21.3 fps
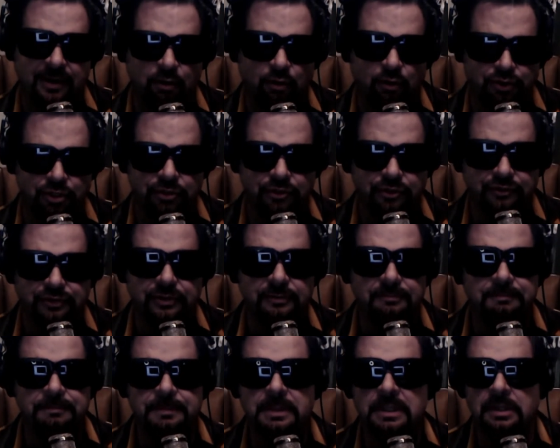old coot.
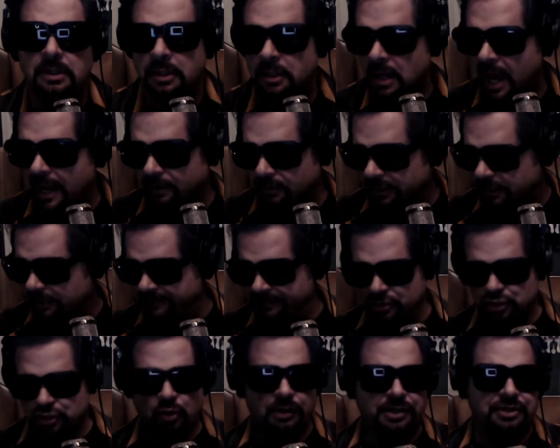I don't think we have
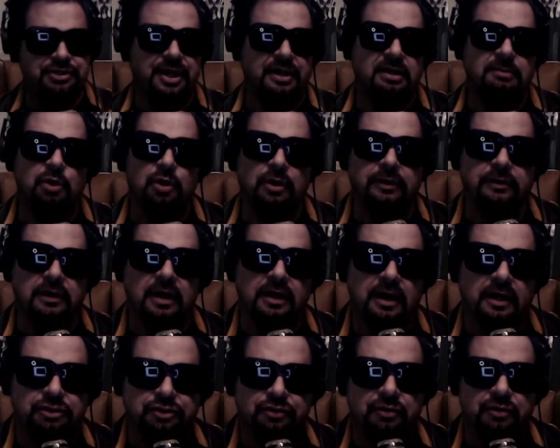a choice anymore.
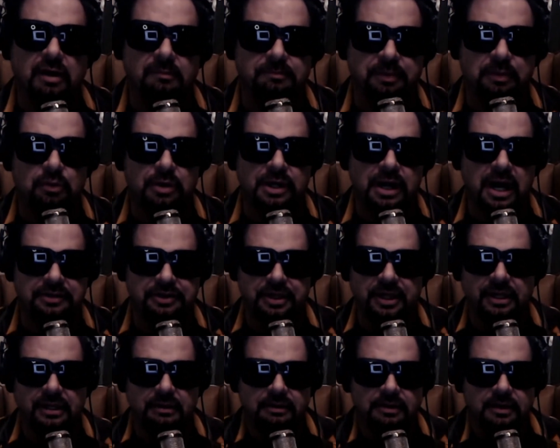Trump or
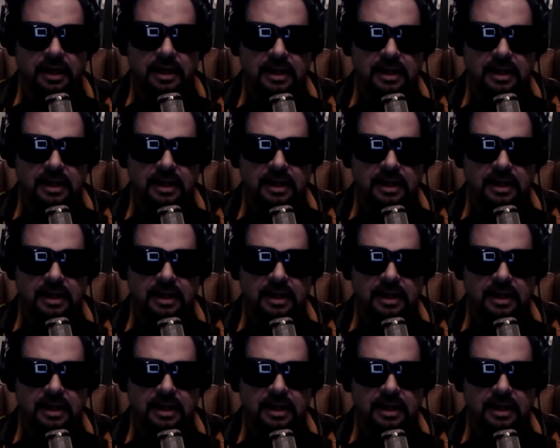nothing.